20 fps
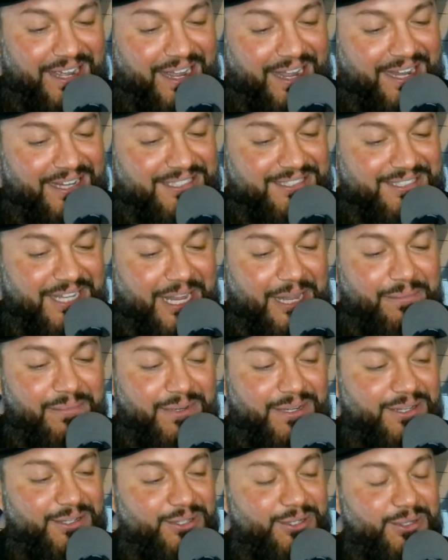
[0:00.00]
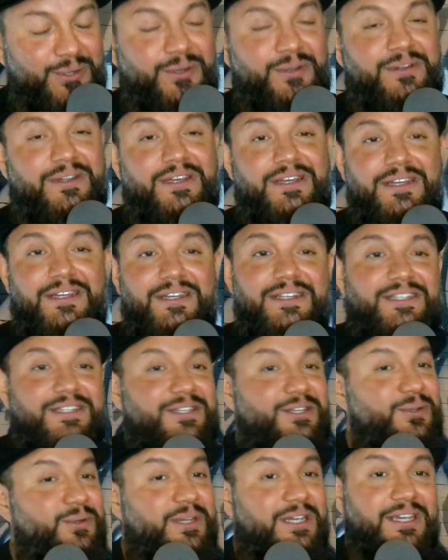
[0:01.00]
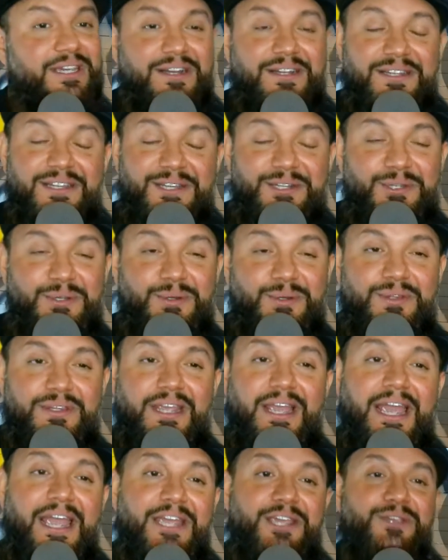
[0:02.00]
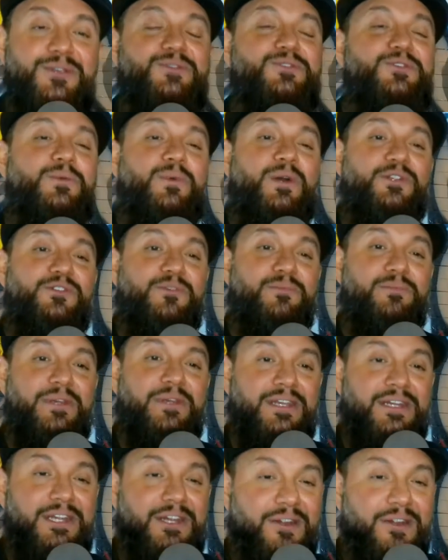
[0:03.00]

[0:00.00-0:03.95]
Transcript: nice. Damian, dude, you killed it, dude. Yes. Thank you so much for being